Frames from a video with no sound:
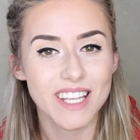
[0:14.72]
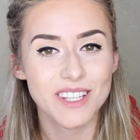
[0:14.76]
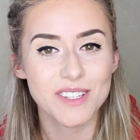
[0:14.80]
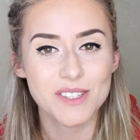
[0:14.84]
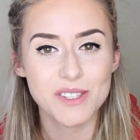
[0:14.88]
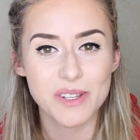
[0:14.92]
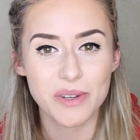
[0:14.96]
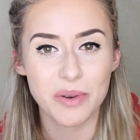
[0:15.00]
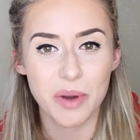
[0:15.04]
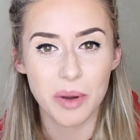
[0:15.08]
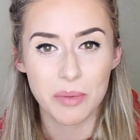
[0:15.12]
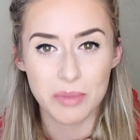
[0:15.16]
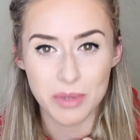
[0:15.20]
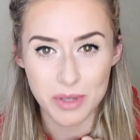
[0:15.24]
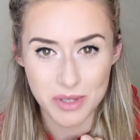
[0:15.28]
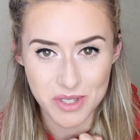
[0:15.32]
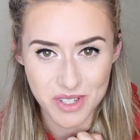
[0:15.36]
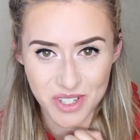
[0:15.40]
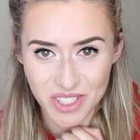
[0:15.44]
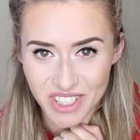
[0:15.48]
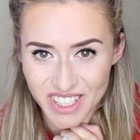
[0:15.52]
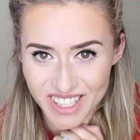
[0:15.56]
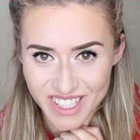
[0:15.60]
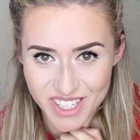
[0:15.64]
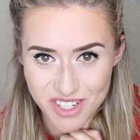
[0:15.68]
into a
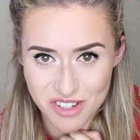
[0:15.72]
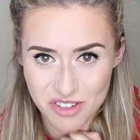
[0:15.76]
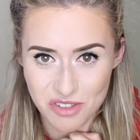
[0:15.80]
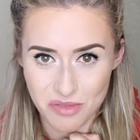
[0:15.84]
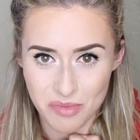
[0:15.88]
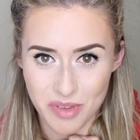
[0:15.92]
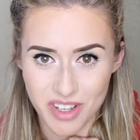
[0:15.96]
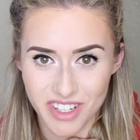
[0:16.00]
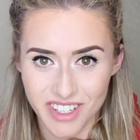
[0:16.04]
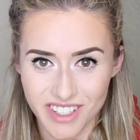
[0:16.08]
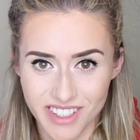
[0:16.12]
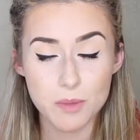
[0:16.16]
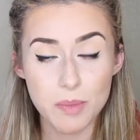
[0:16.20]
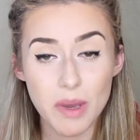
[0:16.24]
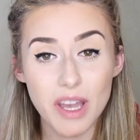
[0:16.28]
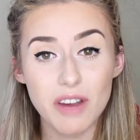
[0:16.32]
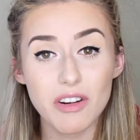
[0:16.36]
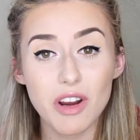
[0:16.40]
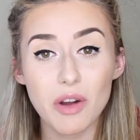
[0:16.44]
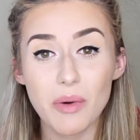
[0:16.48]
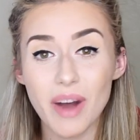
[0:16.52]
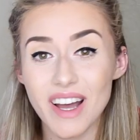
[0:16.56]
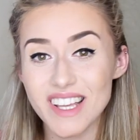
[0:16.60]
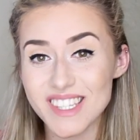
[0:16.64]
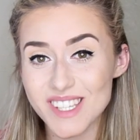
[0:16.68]
musical instrument.
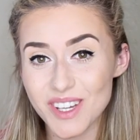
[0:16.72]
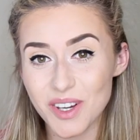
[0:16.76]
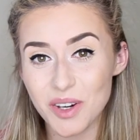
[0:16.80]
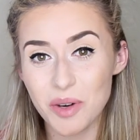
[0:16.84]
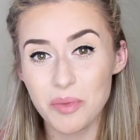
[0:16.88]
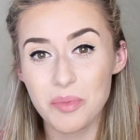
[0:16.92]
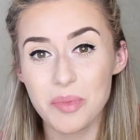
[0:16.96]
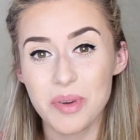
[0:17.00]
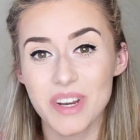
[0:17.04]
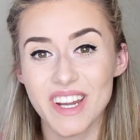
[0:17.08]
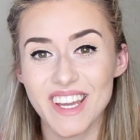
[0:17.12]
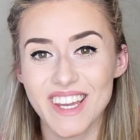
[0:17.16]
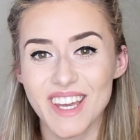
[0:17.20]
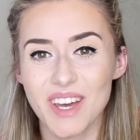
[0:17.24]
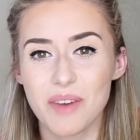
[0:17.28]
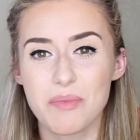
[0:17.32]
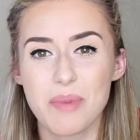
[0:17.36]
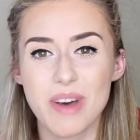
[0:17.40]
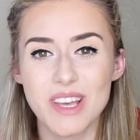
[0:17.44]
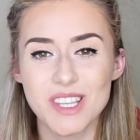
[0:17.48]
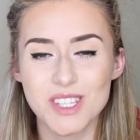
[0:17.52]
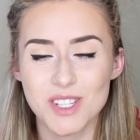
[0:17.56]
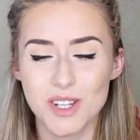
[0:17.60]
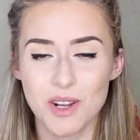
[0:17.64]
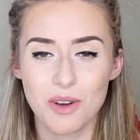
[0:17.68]
Sphero as a company are
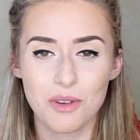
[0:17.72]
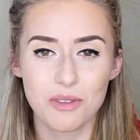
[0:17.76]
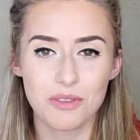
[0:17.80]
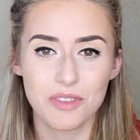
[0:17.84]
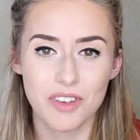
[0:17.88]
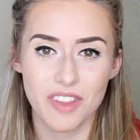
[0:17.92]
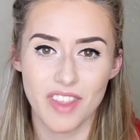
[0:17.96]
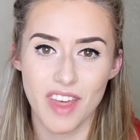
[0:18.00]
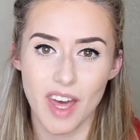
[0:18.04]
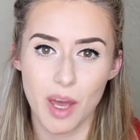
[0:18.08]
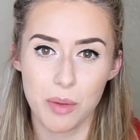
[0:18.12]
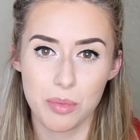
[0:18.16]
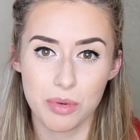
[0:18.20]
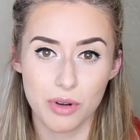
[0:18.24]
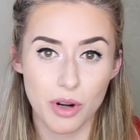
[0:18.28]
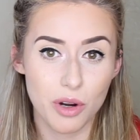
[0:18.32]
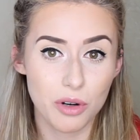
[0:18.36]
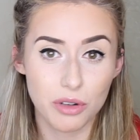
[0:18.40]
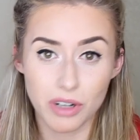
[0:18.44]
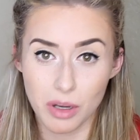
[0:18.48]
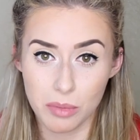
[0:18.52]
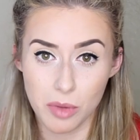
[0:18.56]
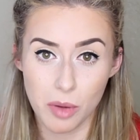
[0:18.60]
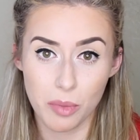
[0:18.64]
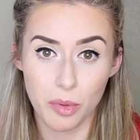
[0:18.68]
best known for their
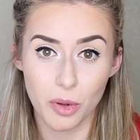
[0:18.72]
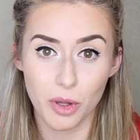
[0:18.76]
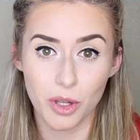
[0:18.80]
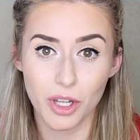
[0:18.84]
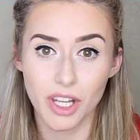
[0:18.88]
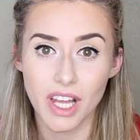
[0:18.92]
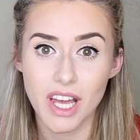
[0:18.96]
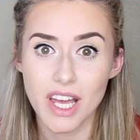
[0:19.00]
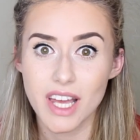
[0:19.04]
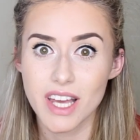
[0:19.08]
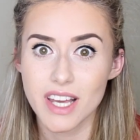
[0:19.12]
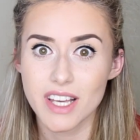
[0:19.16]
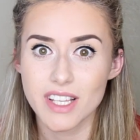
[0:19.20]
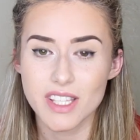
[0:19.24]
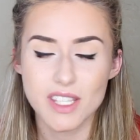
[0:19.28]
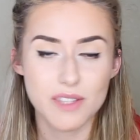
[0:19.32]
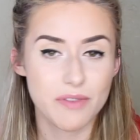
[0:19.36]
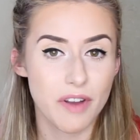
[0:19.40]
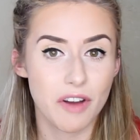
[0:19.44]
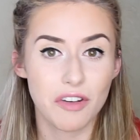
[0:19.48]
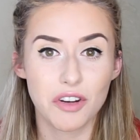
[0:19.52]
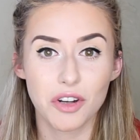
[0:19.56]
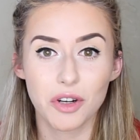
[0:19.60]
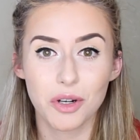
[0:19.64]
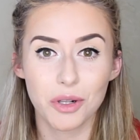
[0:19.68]
programmable
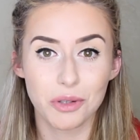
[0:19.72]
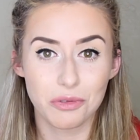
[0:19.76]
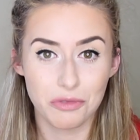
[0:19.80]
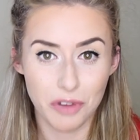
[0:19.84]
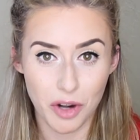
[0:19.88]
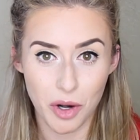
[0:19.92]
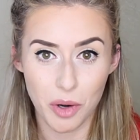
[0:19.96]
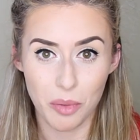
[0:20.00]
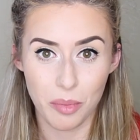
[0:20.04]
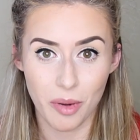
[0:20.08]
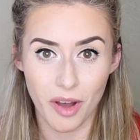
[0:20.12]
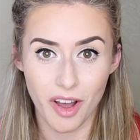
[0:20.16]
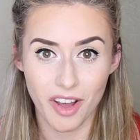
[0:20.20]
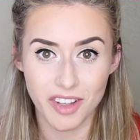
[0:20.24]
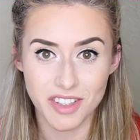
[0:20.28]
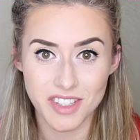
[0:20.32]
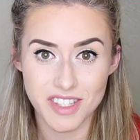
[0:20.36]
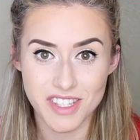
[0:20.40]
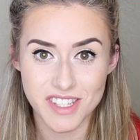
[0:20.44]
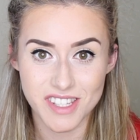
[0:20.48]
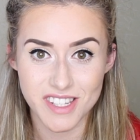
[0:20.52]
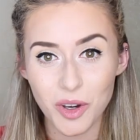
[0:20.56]
spherical robots.